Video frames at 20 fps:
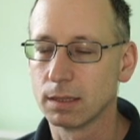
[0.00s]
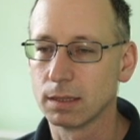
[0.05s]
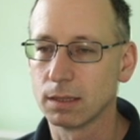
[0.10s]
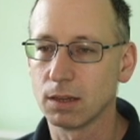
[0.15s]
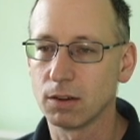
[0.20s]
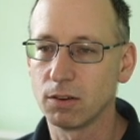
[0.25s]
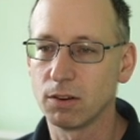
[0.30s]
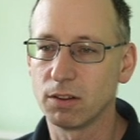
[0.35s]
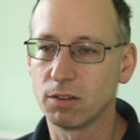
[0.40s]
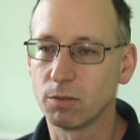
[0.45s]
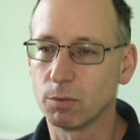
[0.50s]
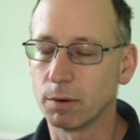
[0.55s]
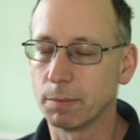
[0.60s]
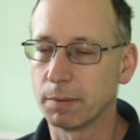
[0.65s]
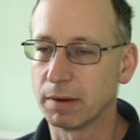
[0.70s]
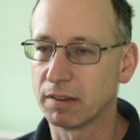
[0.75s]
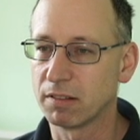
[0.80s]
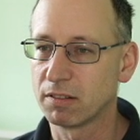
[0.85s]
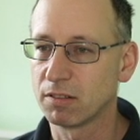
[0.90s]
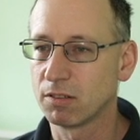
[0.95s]
No need to worry
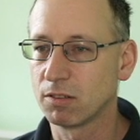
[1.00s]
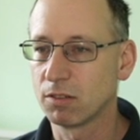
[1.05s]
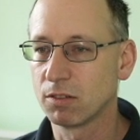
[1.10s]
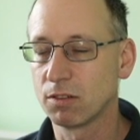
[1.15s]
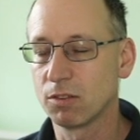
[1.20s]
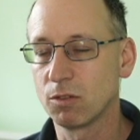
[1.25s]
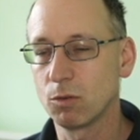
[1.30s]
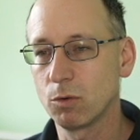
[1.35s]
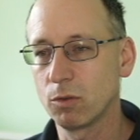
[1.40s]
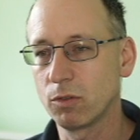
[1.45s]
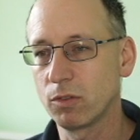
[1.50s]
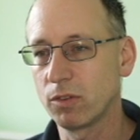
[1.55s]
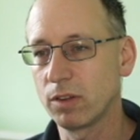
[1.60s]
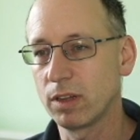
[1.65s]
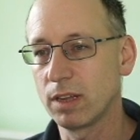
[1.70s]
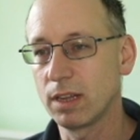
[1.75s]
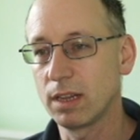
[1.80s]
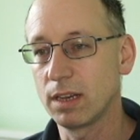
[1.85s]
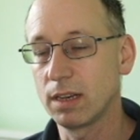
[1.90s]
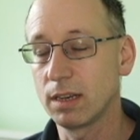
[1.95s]
about
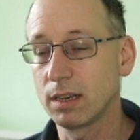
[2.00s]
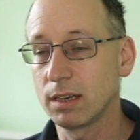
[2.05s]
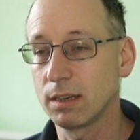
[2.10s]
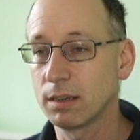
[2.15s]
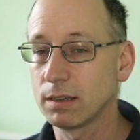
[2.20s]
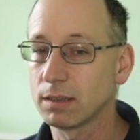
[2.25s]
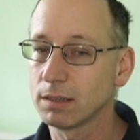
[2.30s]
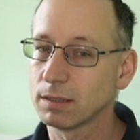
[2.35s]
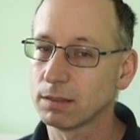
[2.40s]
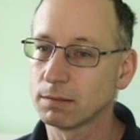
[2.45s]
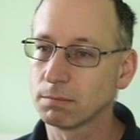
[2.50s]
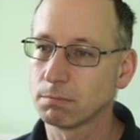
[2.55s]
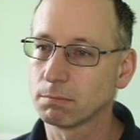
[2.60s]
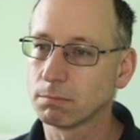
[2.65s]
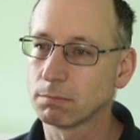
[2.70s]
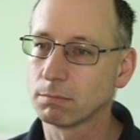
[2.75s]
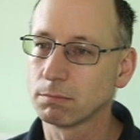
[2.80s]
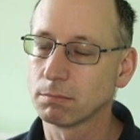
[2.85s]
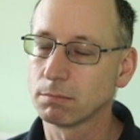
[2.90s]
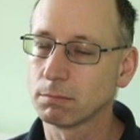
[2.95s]
sorting.
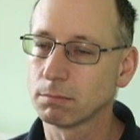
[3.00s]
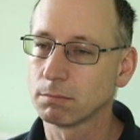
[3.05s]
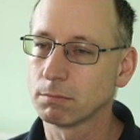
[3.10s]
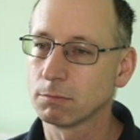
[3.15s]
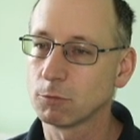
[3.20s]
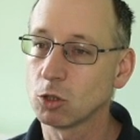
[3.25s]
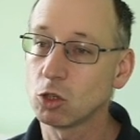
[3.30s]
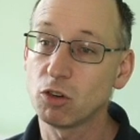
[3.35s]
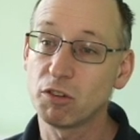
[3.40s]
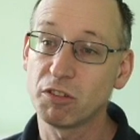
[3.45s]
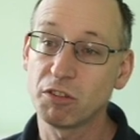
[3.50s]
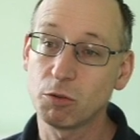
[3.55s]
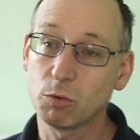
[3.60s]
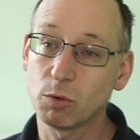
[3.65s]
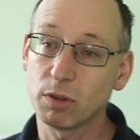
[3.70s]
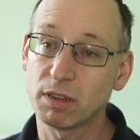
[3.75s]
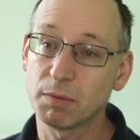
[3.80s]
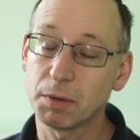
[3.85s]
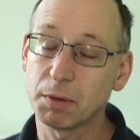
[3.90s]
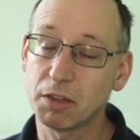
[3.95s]
Good sort,
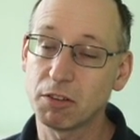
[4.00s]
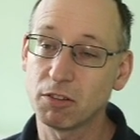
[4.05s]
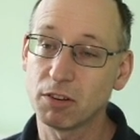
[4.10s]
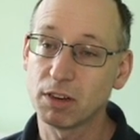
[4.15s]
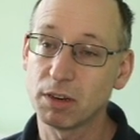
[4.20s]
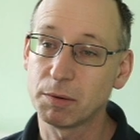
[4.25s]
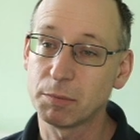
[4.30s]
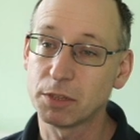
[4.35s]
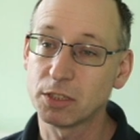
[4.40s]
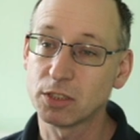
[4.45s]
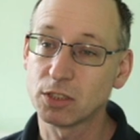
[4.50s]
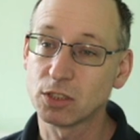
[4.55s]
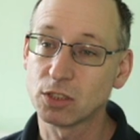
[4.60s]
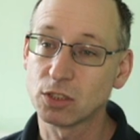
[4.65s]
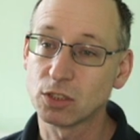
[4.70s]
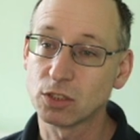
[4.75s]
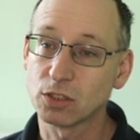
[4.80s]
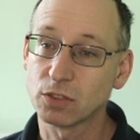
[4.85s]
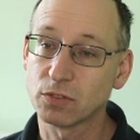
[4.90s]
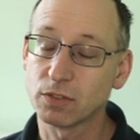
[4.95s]
I suppose, on
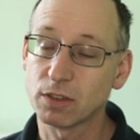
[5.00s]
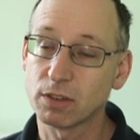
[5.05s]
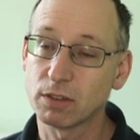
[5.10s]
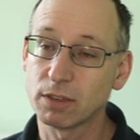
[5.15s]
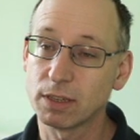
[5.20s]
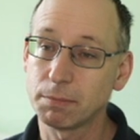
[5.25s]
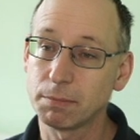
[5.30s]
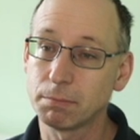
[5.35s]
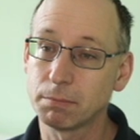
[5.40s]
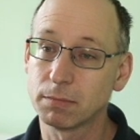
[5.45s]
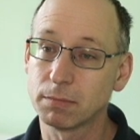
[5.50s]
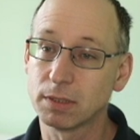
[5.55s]
image file name.